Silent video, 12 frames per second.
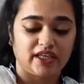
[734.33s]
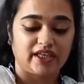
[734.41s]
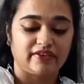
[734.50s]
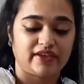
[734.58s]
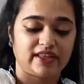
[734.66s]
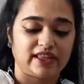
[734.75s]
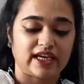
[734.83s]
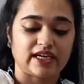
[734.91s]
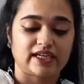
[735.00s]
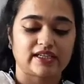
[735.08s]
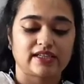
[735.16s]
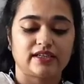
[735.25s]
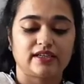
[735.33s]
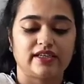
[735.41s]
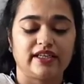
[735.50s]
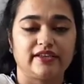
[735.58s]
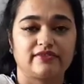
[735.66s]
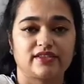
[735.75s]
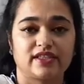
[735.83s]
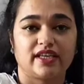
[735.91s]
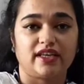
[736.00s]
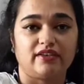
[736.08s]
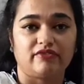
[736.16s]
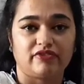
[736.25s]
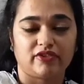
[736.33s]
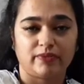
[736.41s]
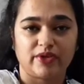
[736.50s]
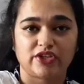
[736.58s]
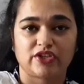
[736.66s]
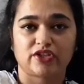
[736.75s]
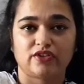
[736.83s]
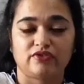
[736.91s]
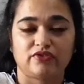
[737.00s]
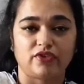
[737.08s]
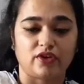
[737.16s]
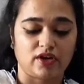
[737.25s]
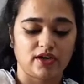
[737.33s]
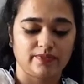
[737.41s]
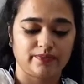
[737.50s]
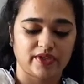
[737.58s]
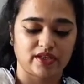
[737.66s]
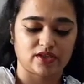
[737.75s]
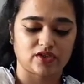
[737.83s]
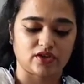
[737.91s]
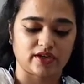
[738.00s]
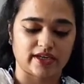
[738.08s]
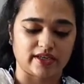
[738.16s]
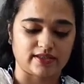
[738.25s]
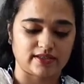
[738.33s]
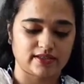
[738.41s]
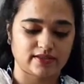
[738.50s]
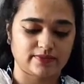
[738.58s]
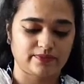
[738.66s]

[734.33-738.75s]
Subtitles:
even that gives the information for historians.